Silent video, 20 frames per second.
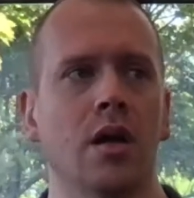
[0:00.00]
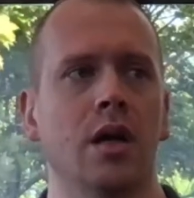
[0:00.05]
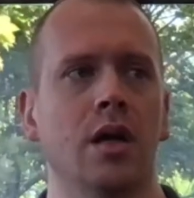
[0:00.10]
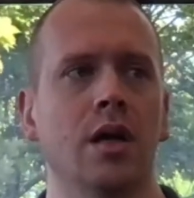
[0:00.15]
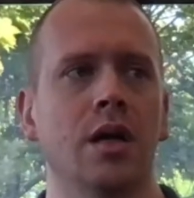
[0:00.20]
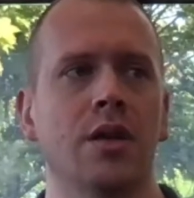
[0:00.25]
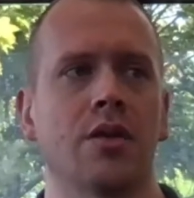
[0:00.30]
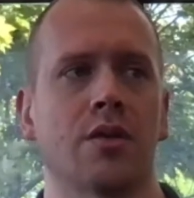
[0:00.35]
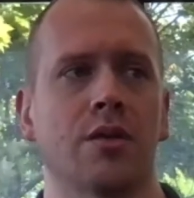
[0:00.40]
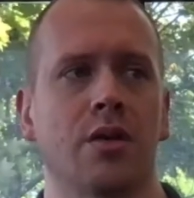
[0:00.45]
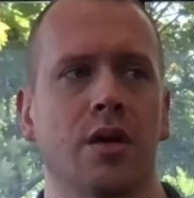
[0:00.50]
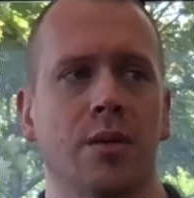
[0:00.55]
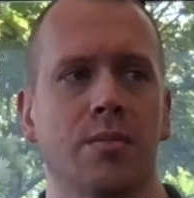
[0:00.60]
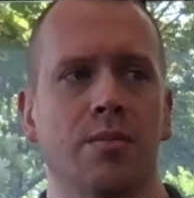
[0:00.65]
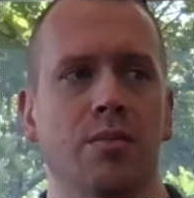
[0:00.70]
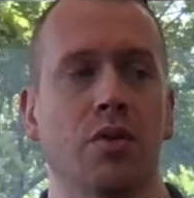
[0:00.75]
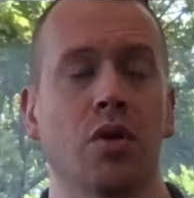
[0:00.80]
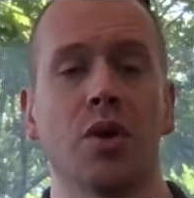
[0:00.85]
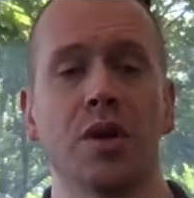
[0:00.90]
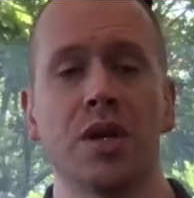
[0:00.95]
either
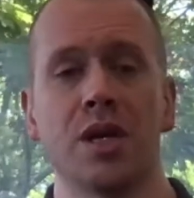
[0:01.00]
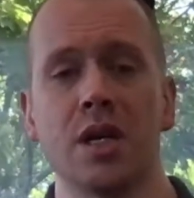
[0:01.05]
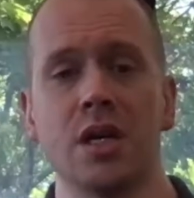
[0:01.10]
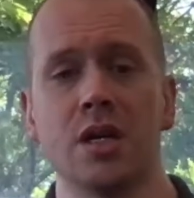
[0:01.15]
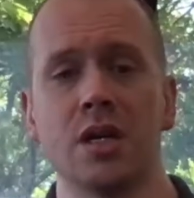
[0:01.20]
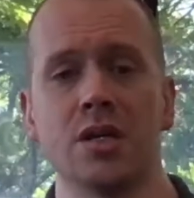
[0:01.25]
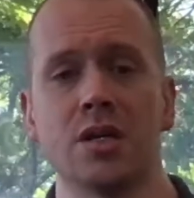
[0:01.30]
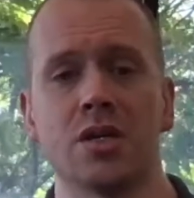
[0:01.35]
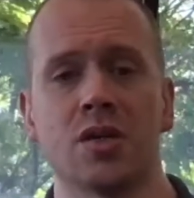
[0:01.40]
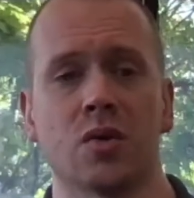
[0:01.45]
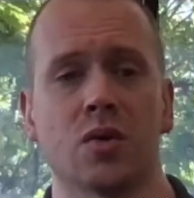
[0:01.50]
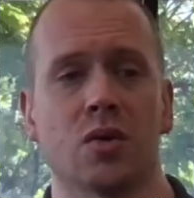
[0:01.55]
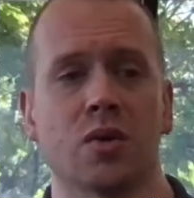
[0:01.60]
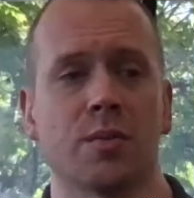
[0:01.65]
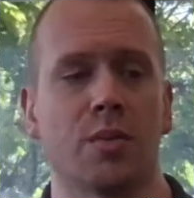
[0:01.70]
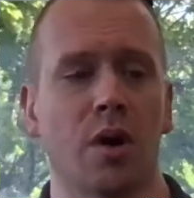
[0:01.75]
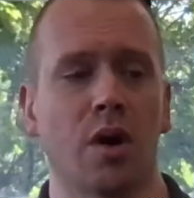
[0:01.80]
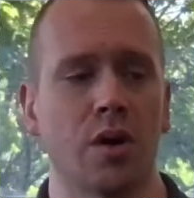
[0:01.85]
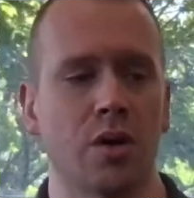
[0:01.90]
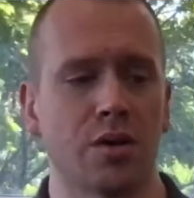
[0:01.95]
employees or
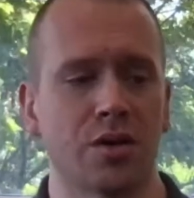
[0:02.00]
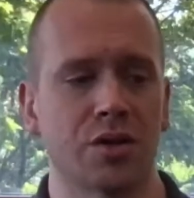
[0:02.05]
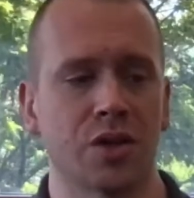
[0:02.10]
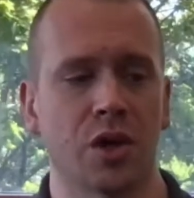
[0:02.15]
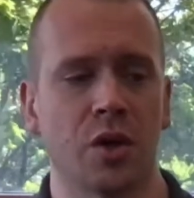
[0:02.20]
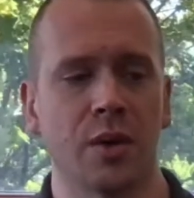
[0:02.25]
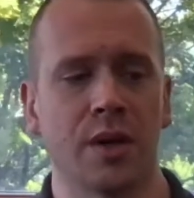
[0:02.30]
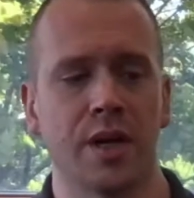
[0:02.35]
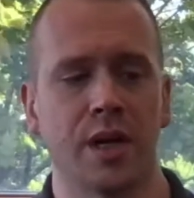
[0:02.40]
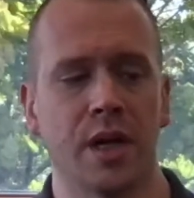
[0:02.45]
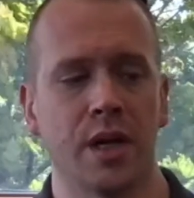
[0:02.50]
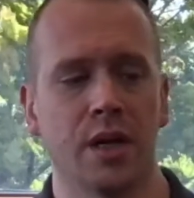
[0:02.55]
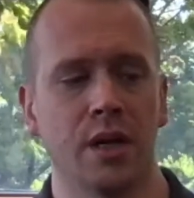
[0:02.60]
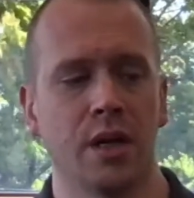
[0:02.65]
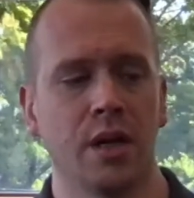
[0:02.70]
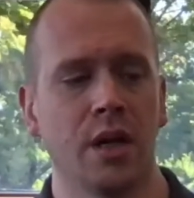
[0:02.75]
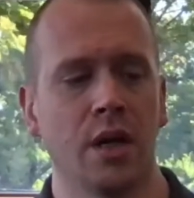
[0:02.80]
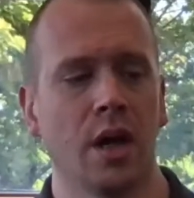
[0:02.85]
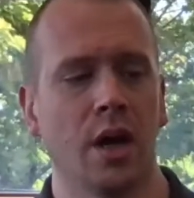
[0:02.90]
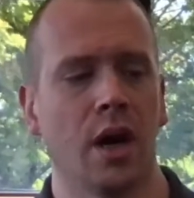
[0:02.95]
partners going in
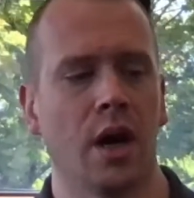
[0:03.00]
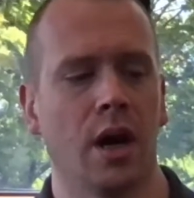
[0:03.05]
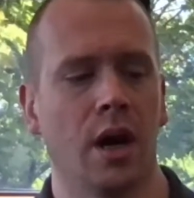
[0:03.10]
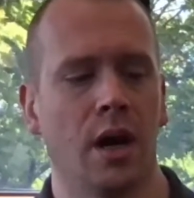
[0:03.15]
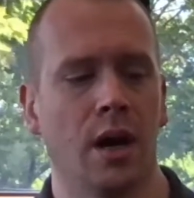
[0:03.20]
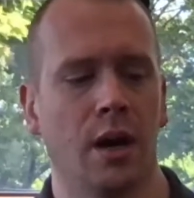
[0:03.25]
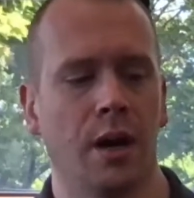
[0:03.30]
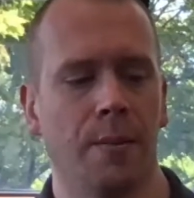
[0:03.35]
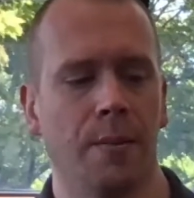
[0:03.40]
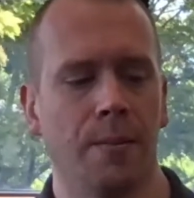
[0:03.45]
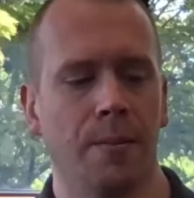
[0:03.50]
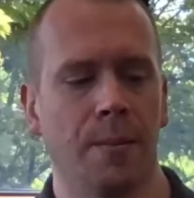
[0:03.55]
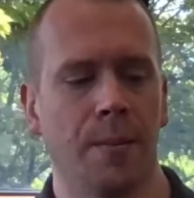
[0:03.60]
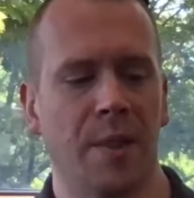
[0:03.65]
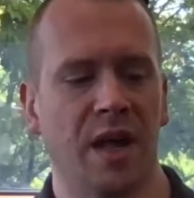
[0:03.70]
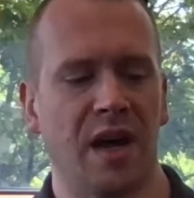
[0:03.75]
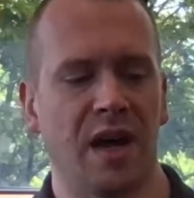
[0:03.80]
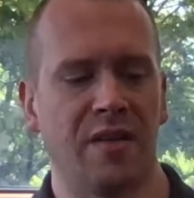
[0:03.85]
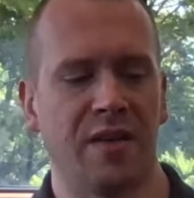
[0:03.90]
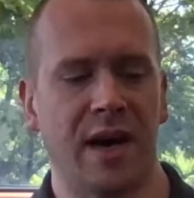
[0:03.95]

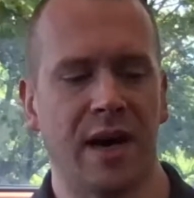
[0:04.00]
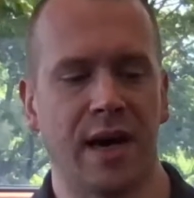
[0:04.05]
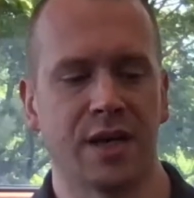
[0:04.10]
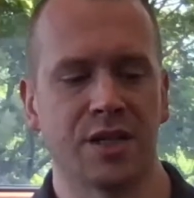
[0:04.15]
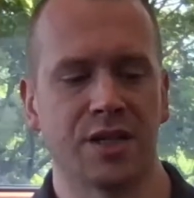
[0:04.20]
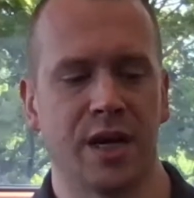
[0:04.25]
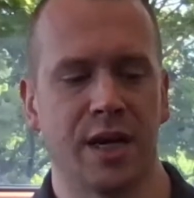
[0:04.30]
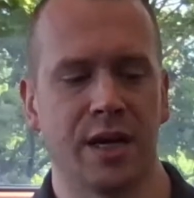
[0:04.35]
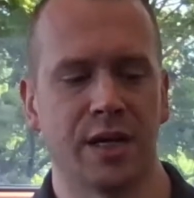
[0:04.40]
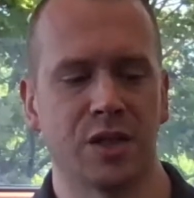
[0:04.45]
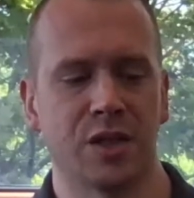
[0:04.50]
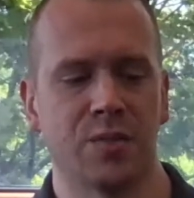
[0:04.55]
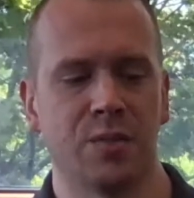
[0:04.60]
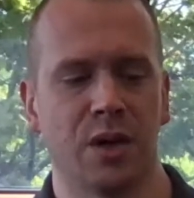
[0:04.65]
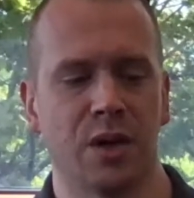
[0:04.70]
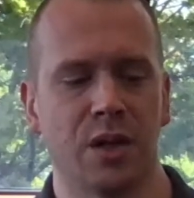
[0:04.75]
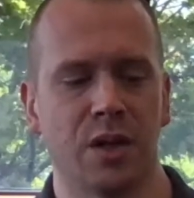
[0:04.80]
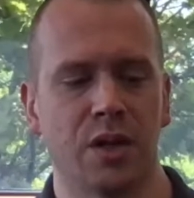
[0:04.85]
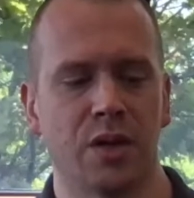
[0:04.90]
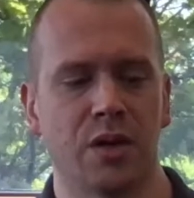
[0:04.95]
that have access,
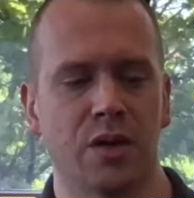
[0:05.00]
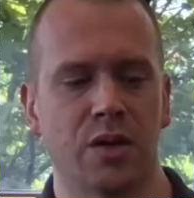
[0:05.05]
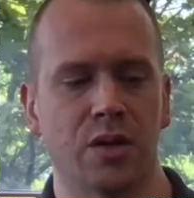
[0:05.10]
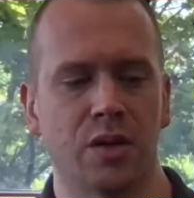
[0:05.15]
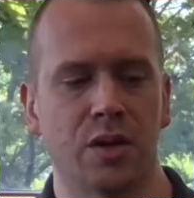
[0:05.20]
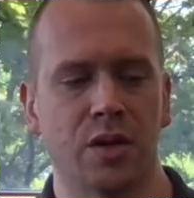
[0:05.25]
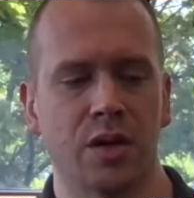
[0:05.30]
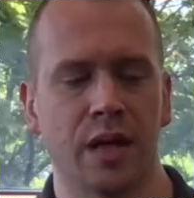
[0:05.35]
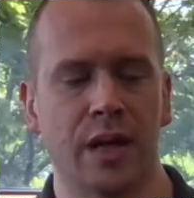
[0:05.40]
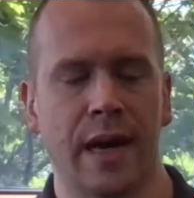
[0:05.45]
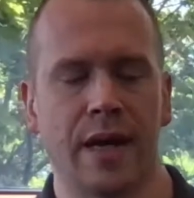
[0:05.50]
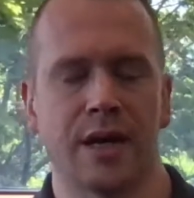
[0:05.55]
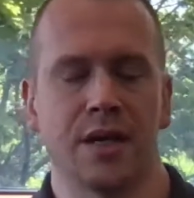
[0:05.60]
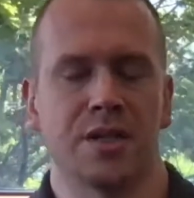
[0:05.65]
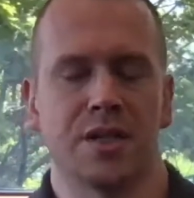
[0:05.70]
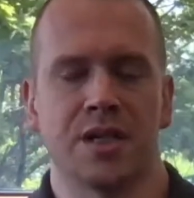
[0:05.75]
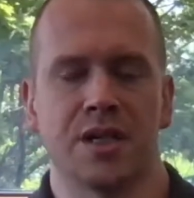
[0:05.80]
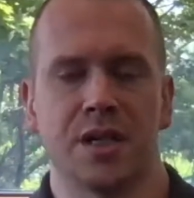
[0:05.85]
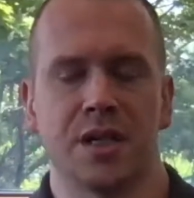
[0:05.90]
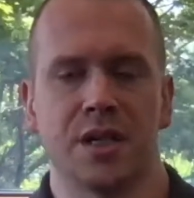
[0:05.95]
but that is
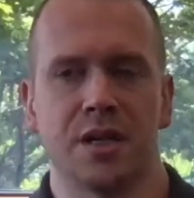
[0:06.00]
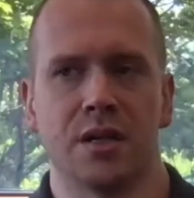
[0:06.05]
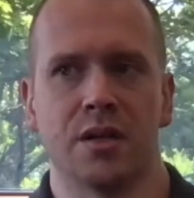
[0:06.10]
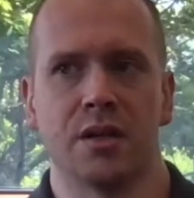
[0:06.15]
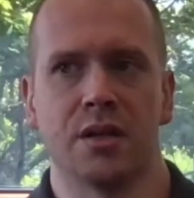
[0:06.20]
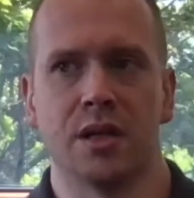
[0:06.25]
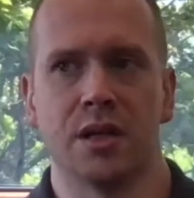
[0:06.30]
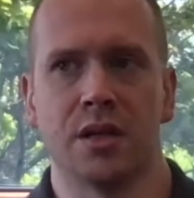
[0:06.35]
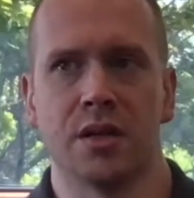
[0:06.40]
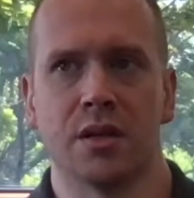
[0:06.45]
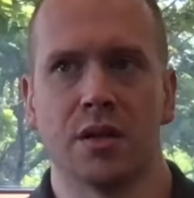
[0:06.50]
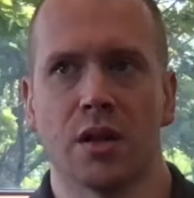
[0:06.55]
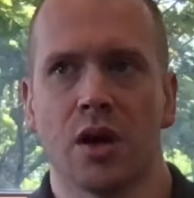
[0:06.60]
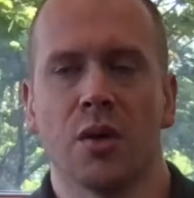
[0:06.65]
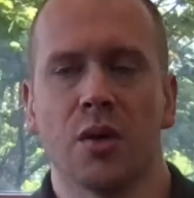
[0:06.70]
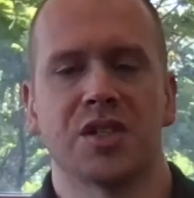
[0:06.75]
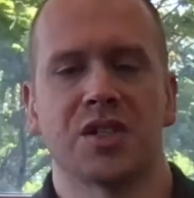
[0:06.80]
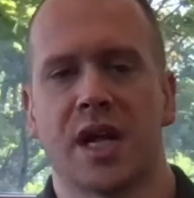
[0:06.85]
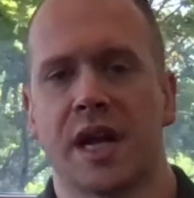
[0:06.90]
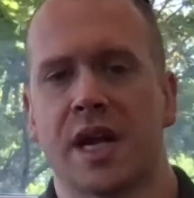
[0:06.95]
the
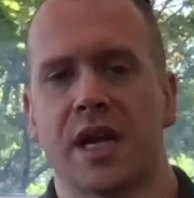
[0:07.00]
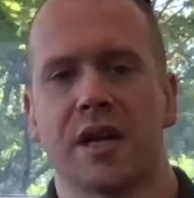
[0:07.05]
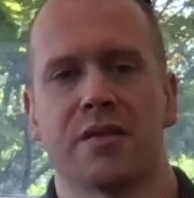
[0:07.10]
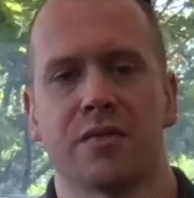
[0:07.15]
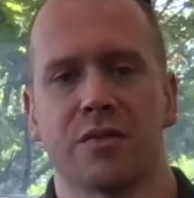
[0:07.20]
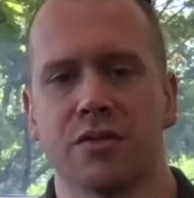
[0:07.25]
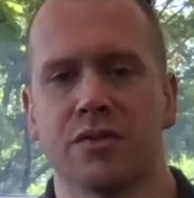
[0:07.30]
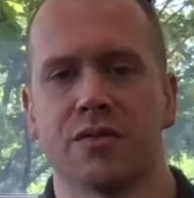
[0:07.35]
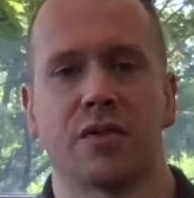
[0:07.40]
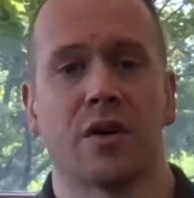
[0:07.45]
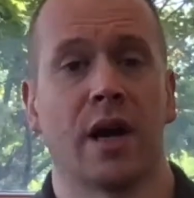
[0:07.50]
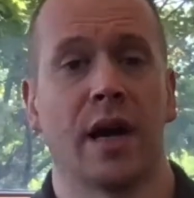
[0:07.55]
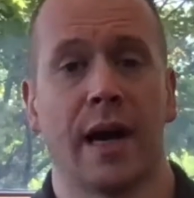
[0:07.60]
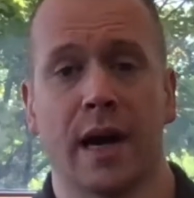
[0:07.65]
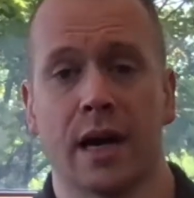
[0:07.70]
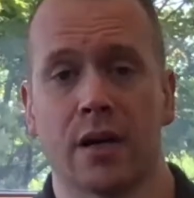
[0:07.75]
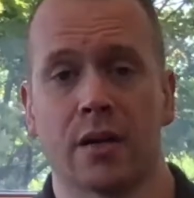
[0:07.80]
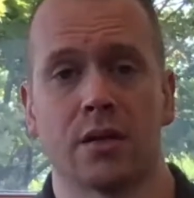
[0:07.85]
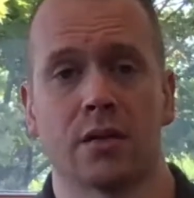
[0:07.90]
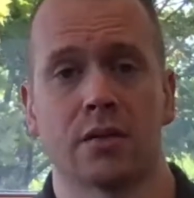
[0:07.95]
lowest hanging fruit for a
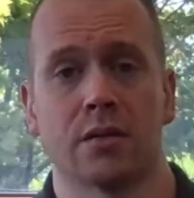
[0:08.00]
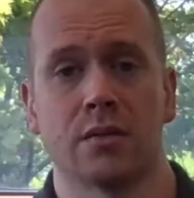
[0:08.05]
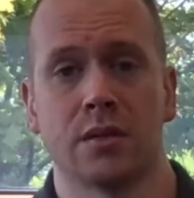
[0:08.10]
hacker.